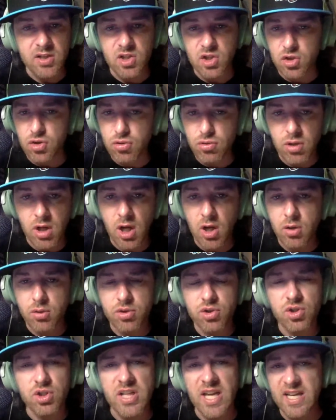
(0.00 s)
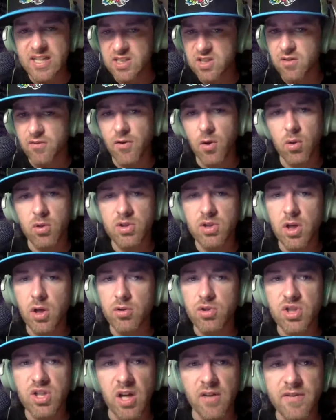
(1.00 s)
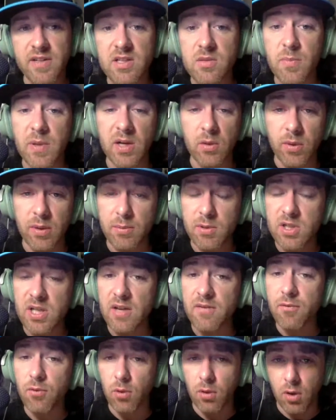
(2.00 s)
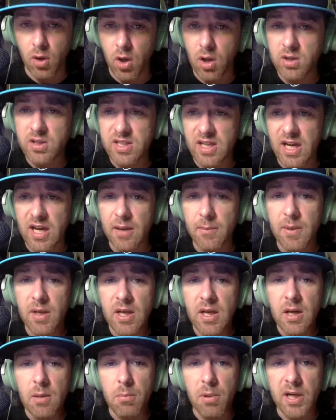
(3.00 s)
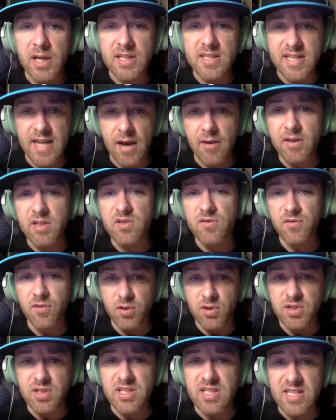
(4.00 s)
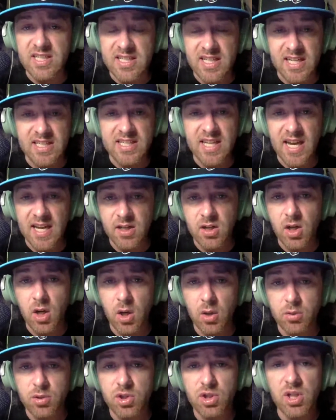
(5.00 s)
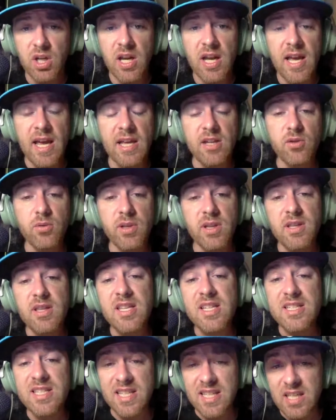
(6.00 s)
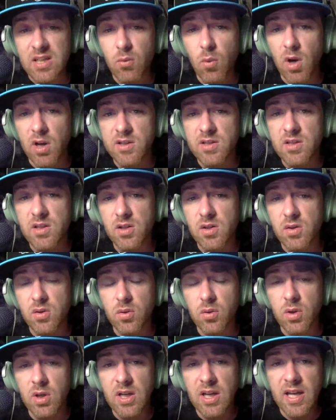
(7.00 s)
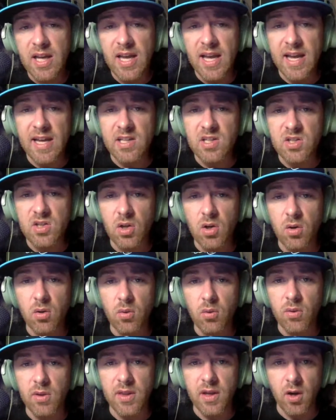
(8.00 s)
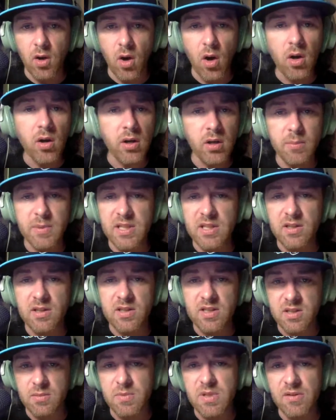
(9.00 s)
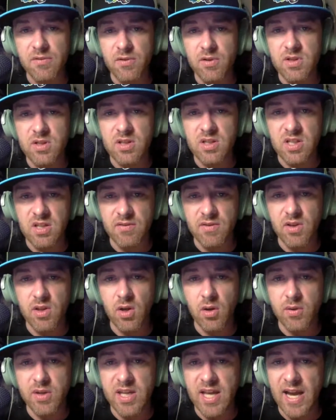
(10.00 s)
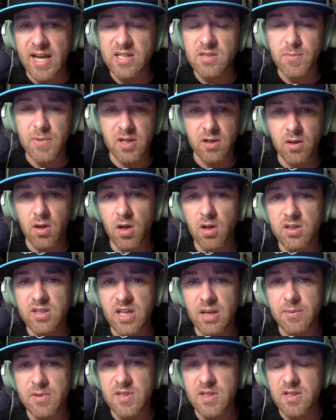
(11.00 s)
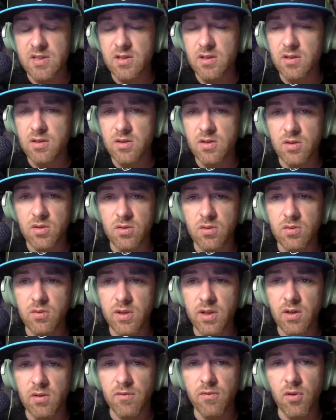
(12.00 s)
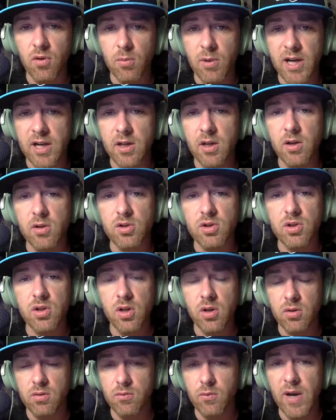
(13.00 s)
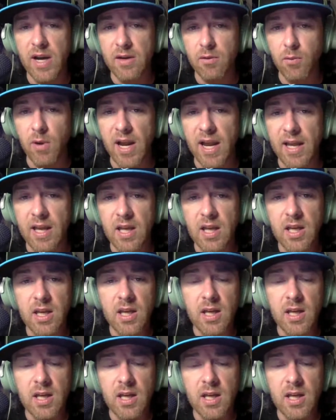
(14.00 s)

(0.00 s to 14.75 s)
It's a new coach. Yes, of course, Coach Duft has been at Weber State for a long time, but it's now his first season as head coach and doing the things that he wants to do. And so there are going to be some differences, even though he has been a long-time assistant to, former head coach Randy Ray.